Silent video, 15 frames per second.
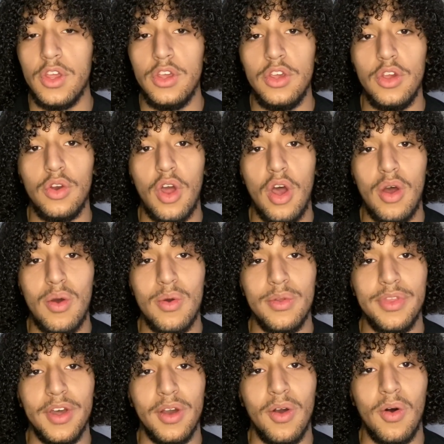you know,
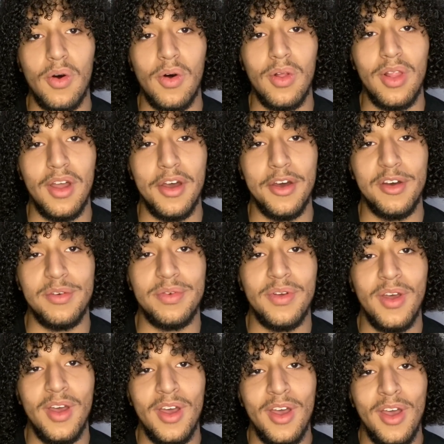the goal of
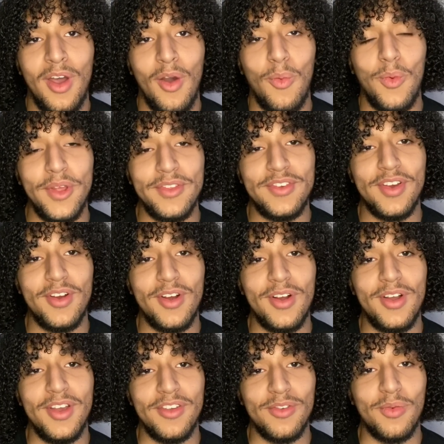
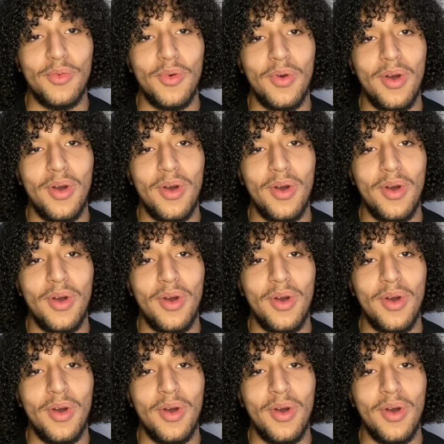winter is